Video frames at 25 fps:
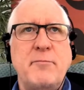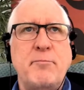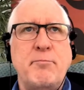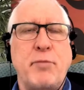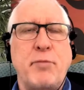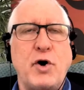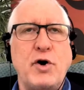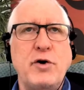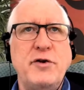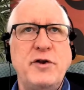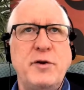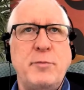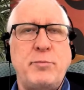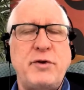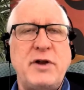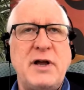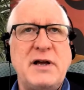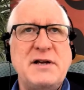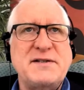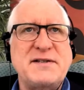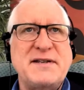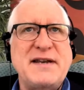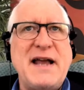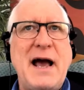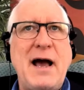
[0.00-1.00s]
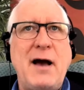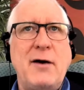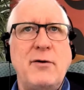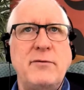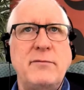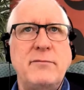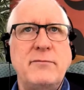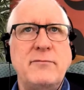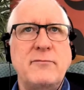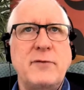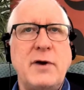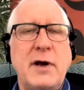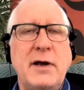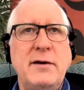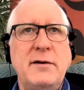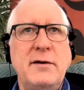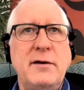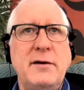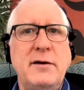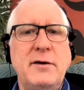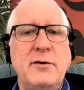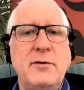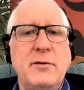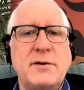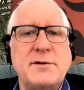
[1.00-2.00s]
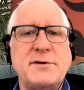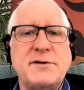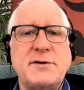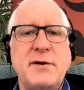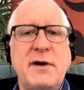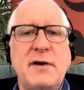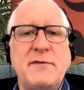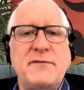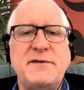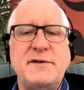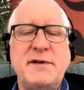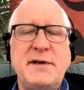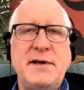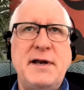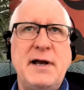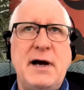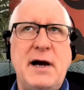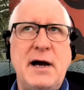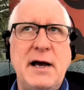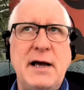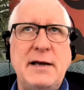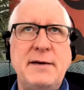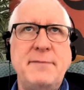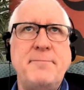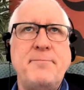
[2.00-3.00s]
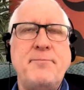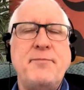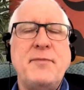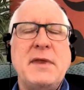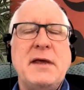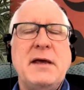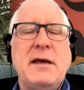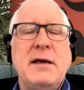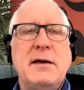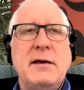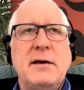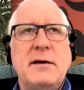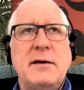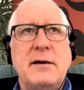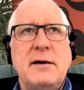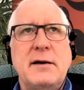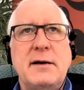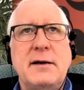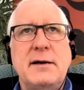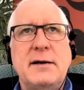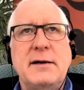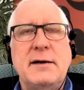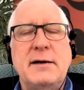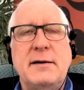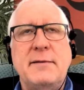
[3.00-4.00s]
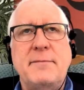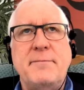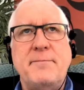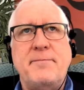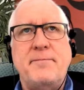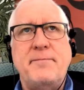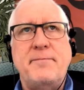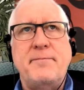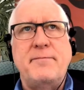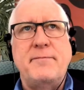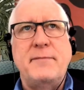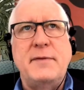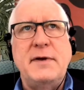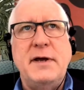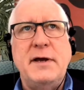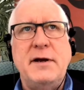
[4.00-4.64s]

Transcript: burn the place down, right? You also have to not, uh, yeah.